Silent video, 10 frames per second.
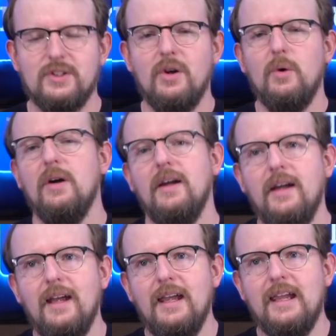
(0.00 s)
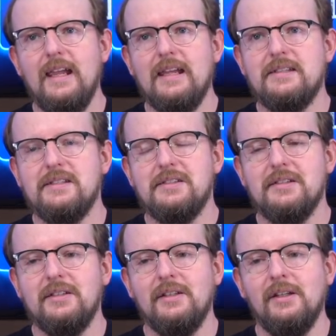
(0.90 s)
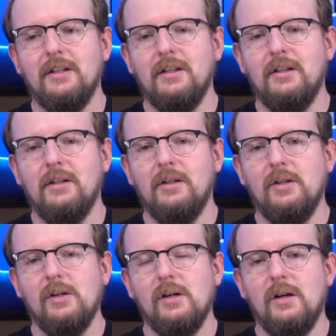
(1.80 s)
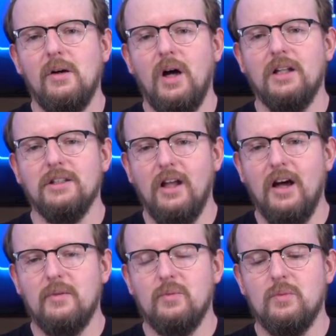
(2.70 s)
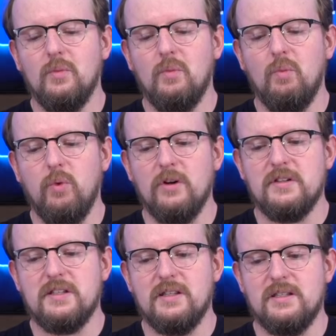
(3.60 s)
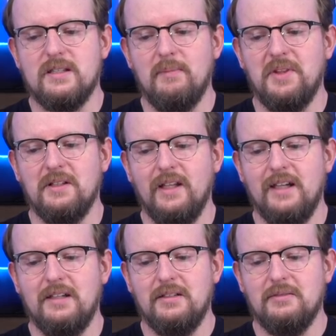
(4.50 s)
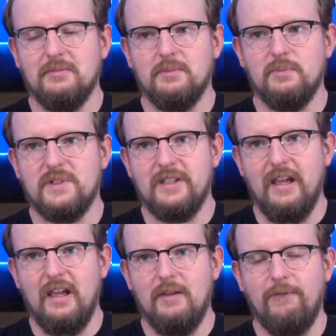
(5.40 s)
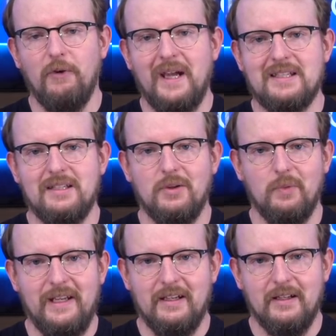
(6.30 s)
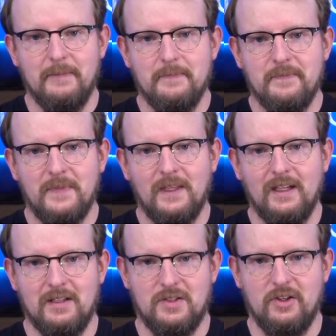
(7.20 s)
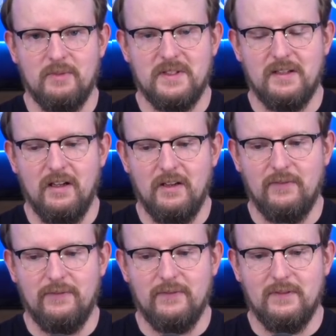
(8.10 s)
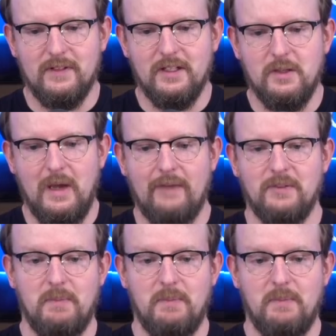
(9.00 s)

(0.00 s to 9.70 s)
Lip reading: So it's a lot worse than something like, say, Phyrexian Arena, in terms of that you have